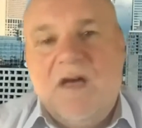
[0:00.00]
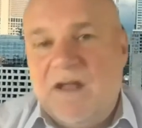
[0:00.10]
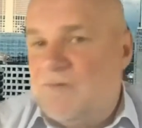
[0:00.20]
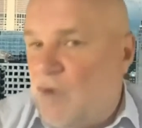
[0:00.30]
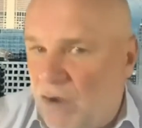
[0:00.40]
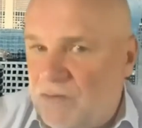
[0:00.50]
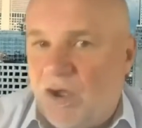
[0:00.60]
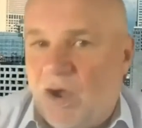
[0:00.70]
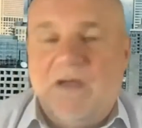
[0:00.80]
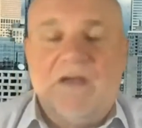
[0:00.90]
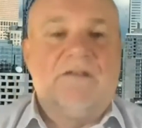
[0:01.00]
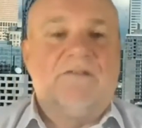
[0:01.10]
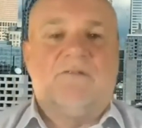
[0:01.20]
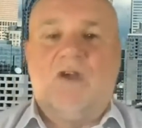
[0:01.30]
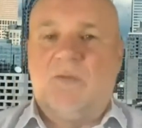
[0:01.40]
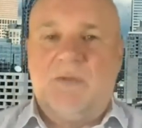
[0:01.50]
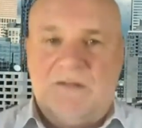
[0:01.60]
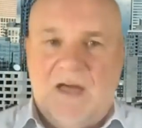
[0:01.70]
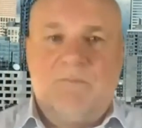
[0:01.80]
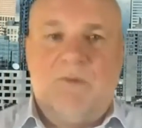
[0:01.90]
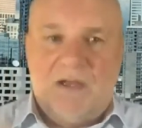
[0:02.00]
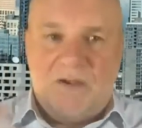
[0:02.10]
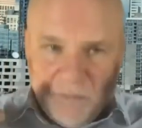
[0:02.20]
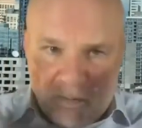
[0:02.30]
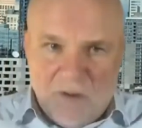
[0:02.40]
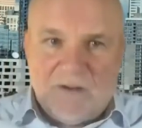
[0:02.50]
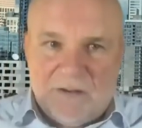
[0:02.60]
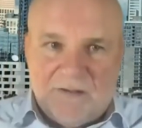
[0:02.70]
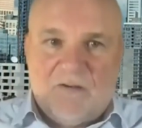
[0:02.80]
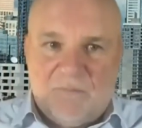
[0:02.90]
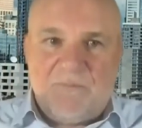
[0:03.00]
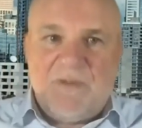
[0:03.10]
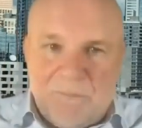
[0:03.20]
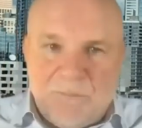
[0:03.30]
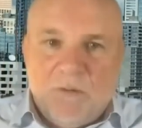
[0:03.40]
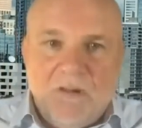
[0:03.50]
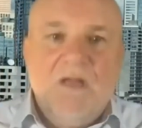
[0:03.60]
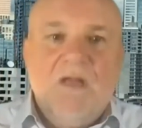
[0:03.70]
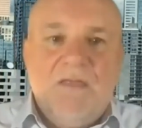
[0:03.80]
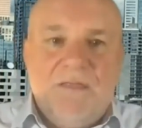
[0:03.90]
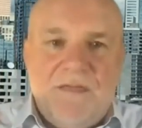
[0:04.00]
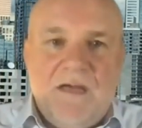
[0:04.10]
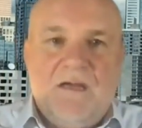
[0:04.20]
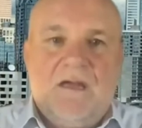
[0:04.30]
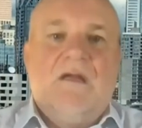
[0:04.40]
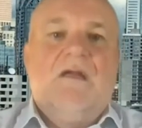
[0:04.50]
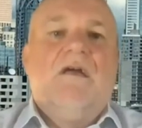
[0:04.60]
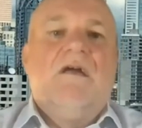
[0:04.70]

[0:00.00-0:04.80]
And it's ongoing, and it's going to be done by communities of people thinking